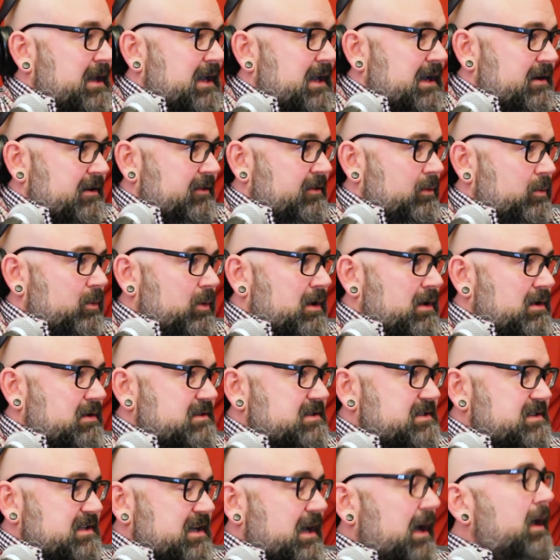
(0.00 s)
out of the
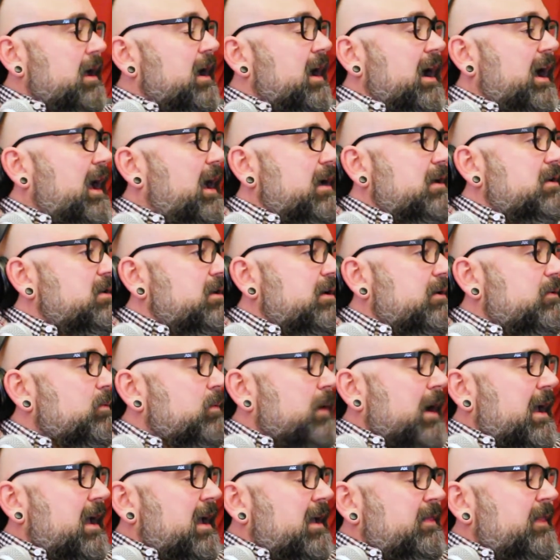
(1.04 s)
walls.
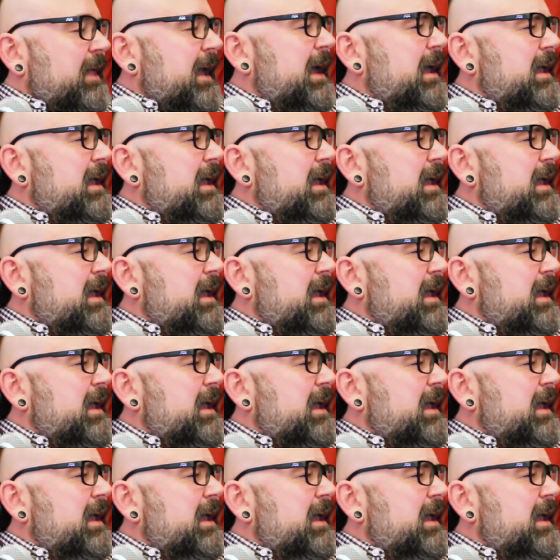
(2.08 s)
Right, and that